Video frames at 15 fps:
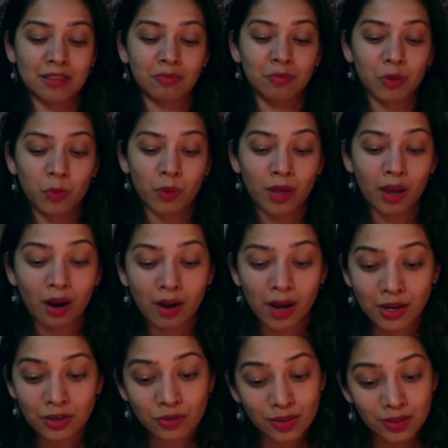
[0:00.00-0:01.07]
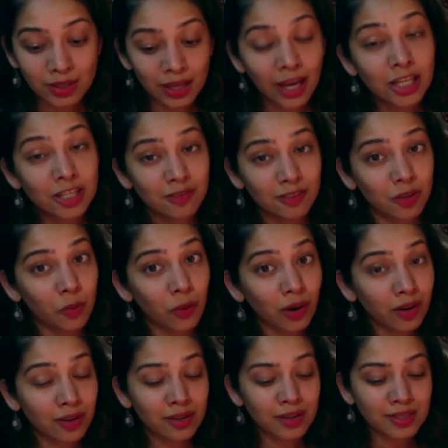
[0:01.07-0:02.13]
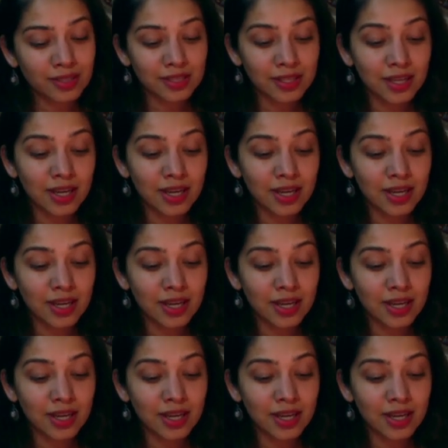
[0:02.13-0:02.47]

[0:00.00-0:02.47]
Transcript: But we are entering the age of Aquarius,